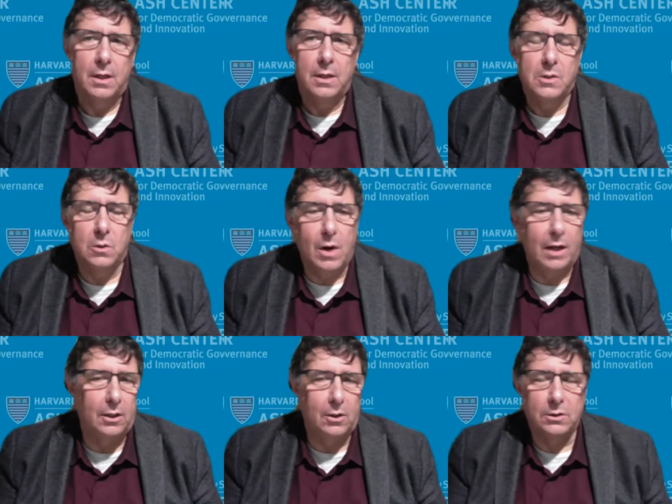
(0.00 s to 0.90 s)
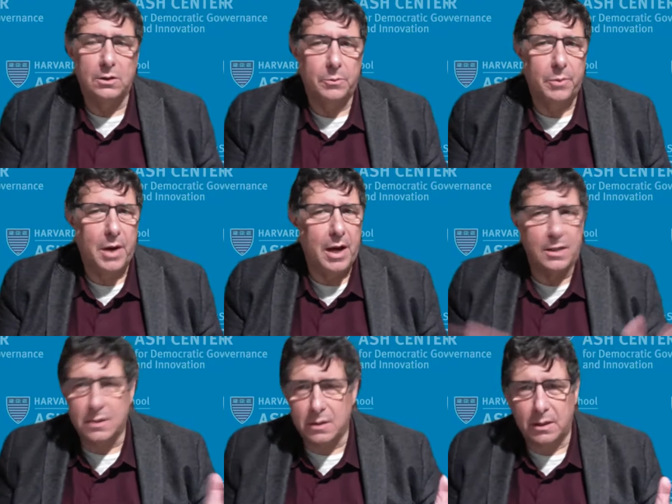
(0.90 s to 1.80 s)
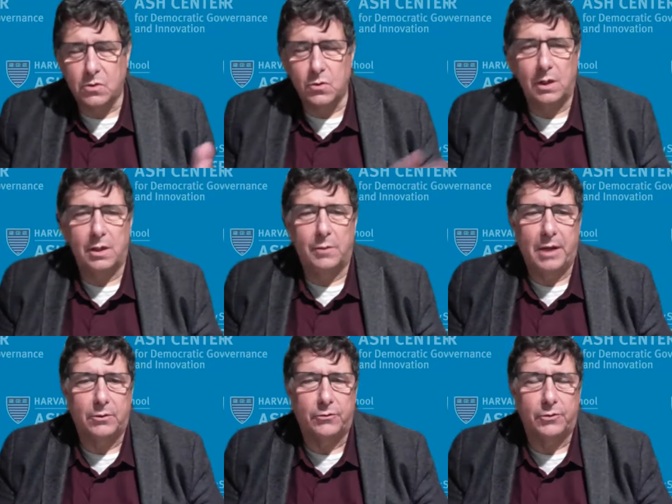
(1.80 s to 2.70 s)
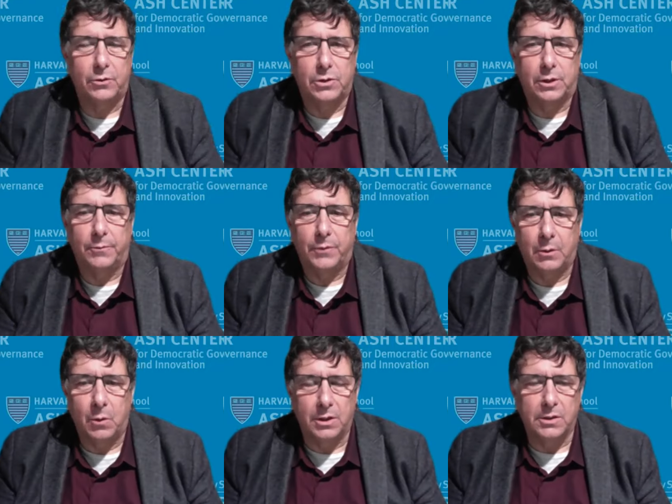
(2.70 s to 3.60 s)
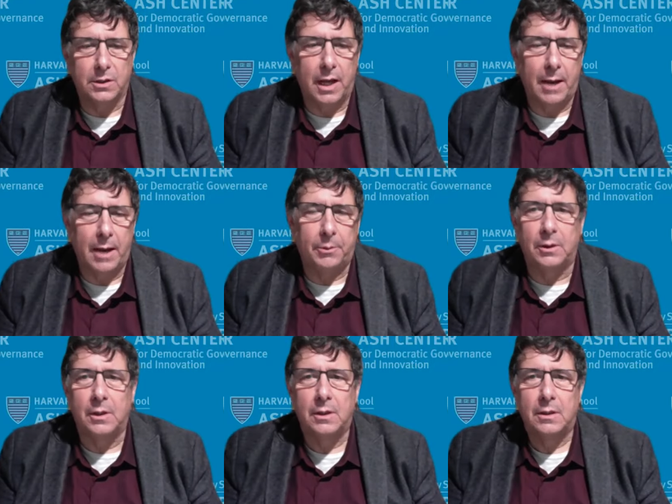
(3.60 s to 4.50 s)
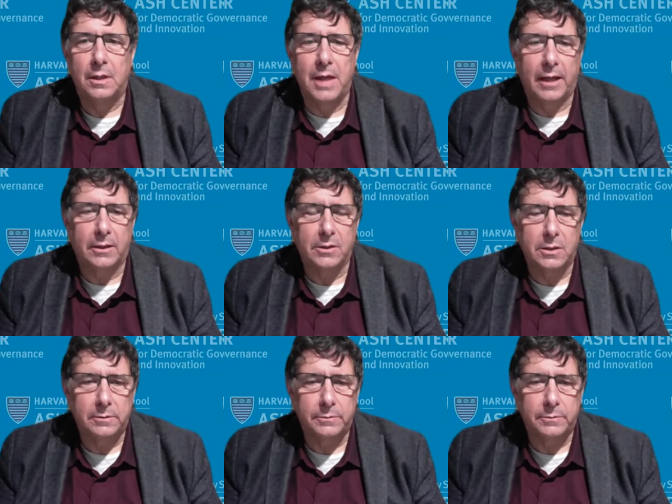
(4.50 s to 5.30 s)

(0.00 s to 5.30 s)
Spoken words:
So while it looked at the past, it's really about the future and what is going to happen next.